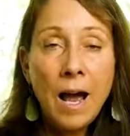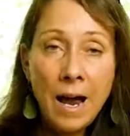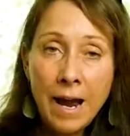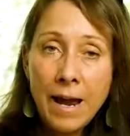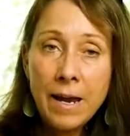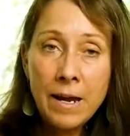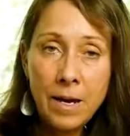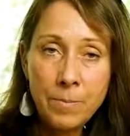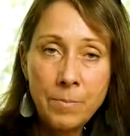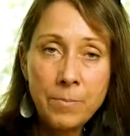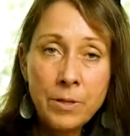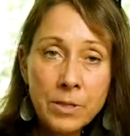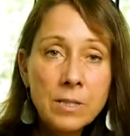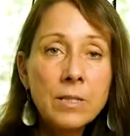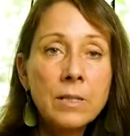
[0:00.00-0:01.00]
I
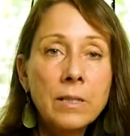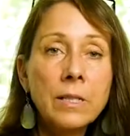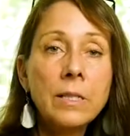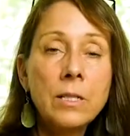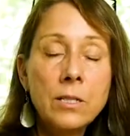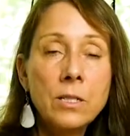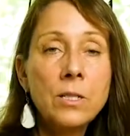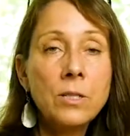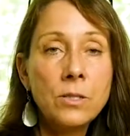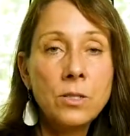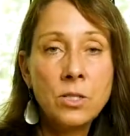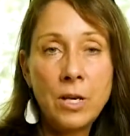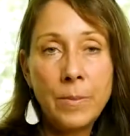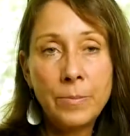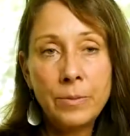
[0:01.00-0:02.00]
personally need to
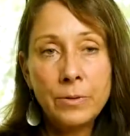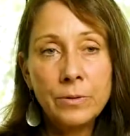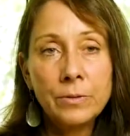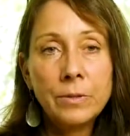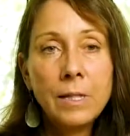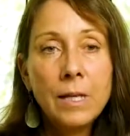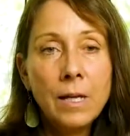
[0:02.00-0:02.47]
use shampoo.